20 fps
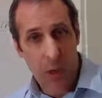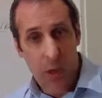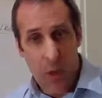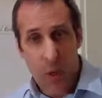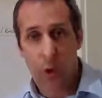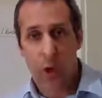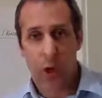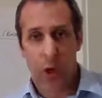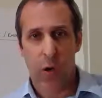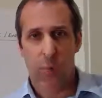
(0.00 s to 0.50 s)

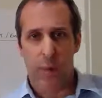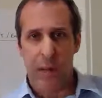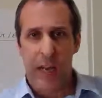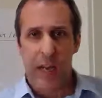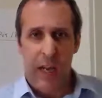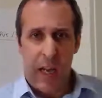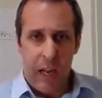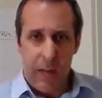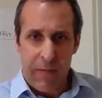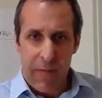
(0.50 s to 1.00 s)
or it could be
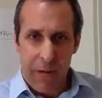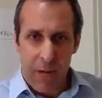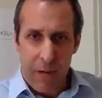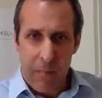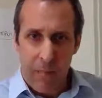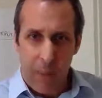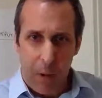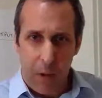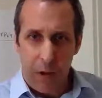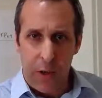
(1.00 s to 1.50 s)
in a very
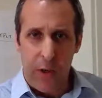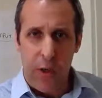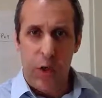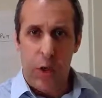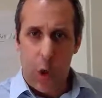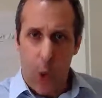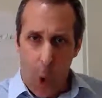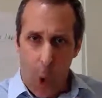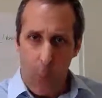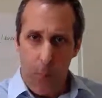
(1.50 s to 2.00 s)

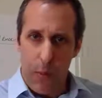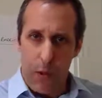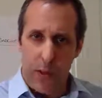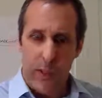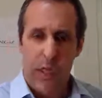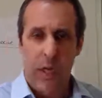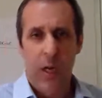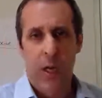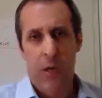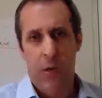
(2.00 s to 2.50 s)
polished
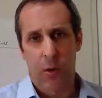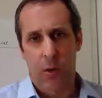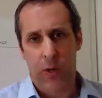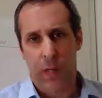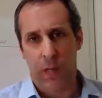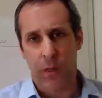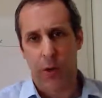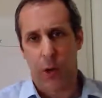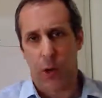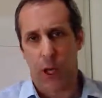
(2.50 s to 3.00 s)
corporate
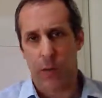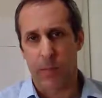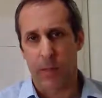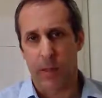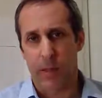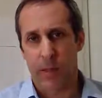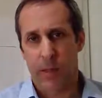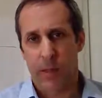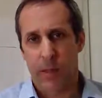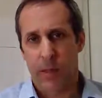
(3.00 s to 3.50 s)
looking
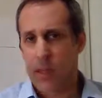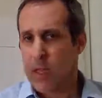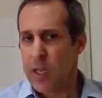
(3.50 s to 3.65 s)
document.